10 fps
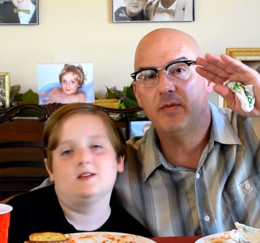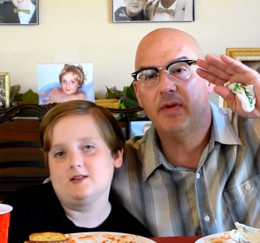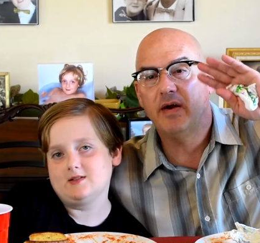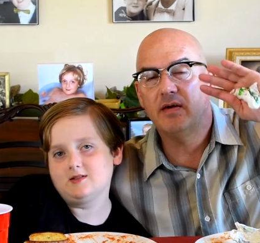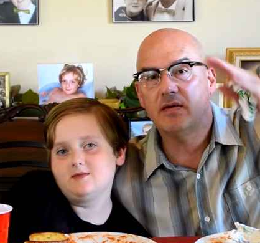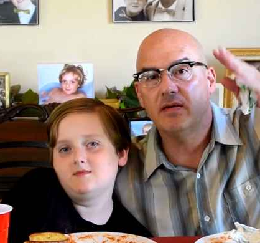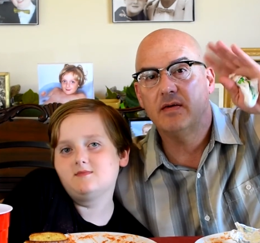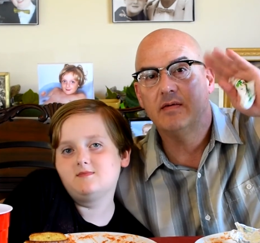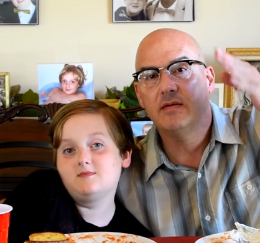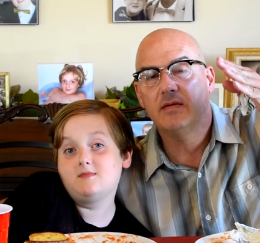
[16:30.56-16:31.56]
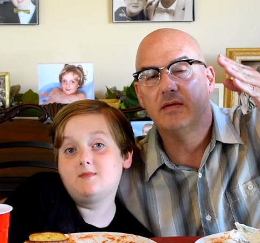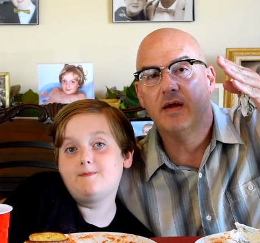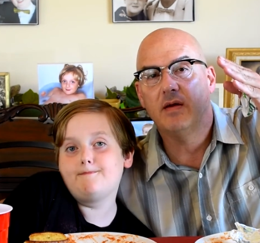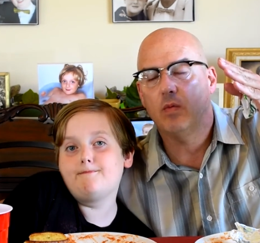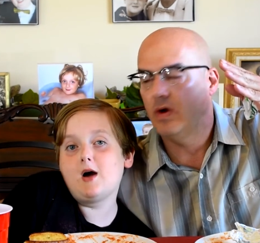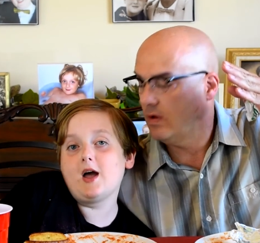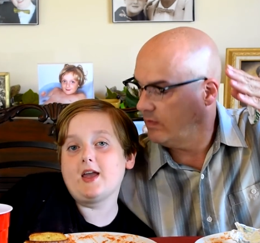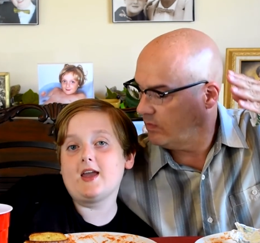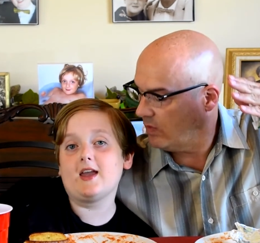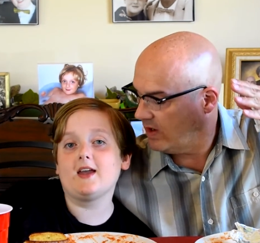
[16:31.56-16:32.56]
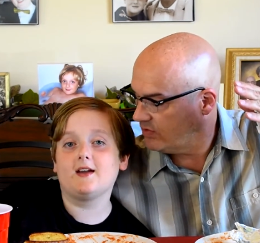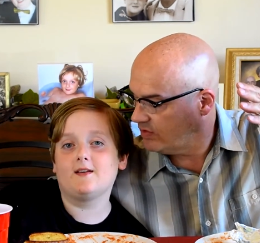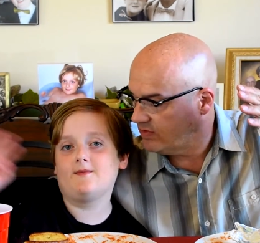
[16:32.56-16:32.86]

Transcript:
Speaker 1: America. And, well, I should